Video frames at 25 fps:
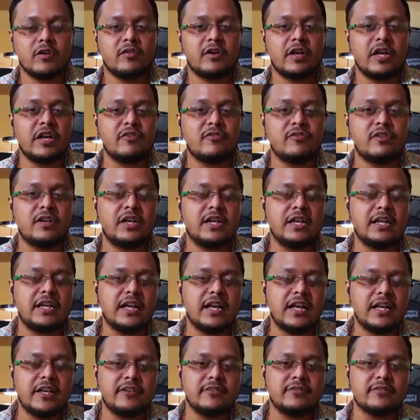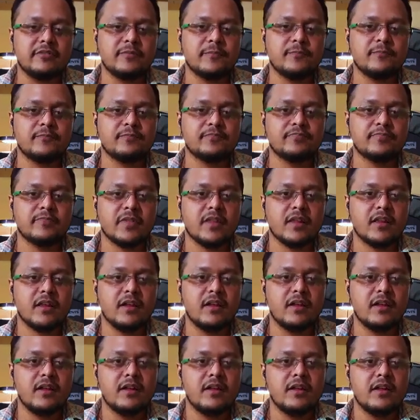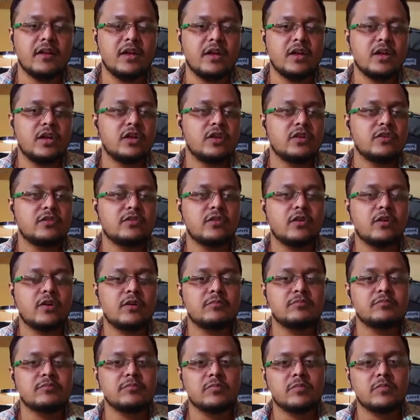everyday life. So,